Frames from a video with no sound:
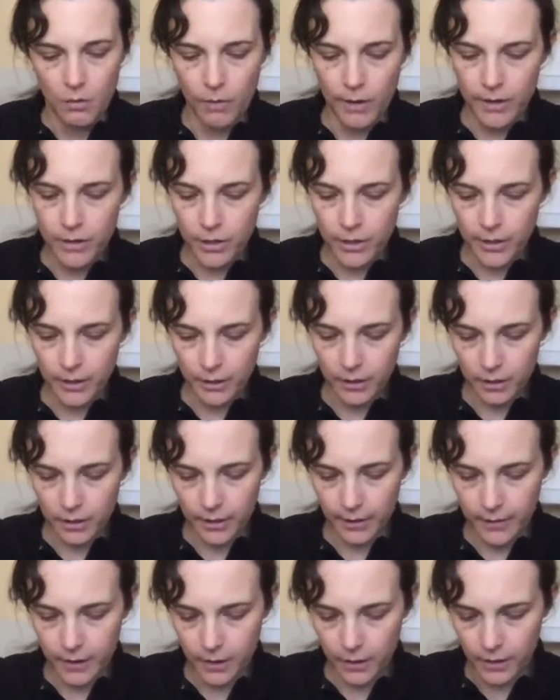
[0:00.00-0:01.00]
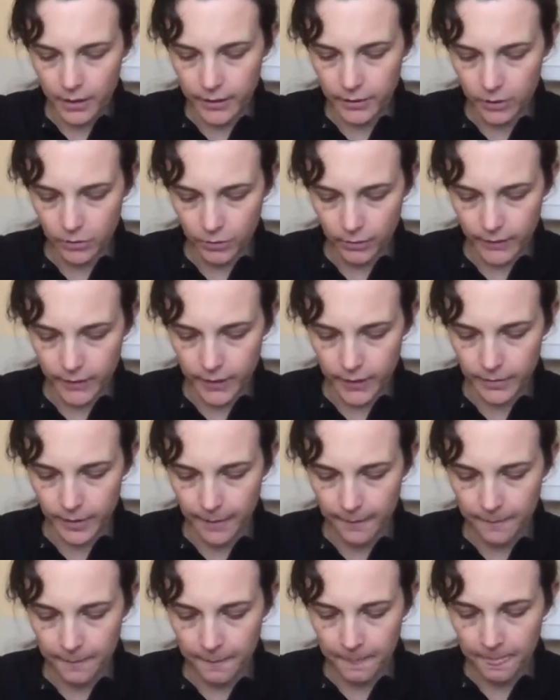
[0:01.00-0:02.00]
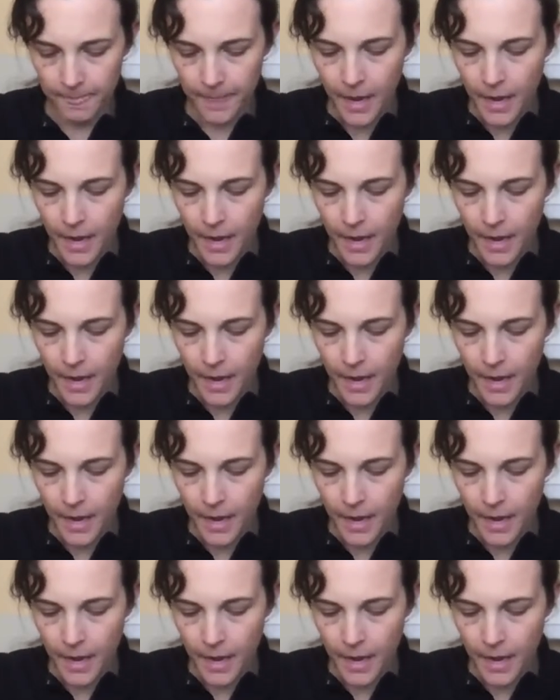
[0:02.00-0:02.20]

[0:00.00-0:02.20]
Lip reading: because I think I can do it on this one.